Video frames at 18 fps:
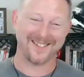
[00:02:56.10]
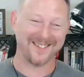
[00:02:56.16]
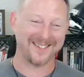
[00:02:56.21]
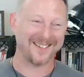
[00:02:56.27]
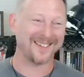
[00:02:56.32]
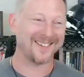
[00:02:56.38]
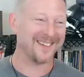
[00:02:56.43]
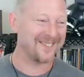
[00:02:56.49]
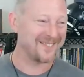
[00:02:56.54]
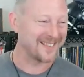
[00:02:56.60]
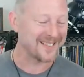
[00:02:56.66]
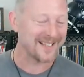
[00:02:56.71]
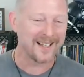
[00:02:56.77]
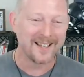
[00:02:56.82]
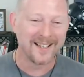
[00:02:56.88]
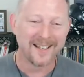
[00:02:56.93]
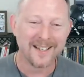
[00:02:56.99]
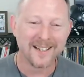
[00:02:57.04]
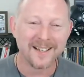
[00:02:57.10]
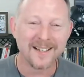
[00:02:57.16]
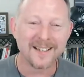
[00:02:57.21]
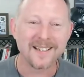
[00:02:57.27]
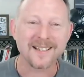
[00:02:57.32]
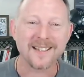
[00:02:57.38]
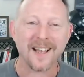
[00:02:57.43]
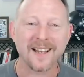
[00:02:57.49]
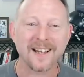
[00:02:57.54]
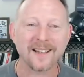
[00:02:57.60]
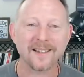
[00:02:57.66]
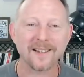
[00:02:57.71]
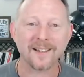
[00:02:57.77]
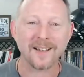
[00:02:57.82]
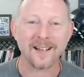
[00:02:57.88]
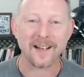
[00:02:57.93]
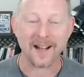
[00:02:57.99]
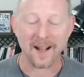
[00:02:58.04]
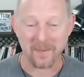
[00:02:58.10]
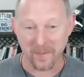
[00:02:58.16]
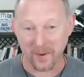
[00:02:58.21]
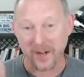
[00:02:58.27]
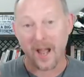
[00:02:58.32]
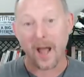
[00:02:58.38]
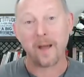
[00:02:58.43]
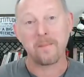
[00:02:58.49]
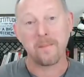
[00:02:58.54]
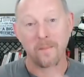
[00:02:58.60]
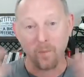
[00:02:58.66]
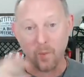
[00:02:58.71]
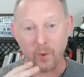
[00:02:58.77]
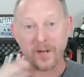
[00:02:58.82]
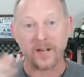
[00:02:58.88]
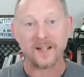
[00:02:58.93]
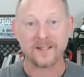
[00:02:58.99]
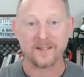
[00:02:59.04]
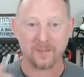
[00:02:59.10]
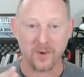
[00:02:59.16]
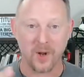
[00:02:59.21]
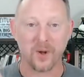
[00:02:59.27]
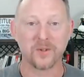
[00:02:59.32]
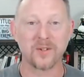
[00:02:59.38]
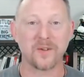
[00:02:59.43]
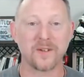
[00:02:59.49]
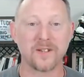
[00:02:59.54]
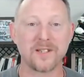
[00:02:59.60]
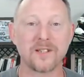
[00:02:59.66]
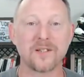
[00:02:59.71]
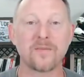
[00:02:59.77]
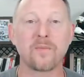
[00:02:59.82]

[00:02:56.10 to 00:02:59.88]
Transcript: love this. It's like, and I'm reading some notes. So this is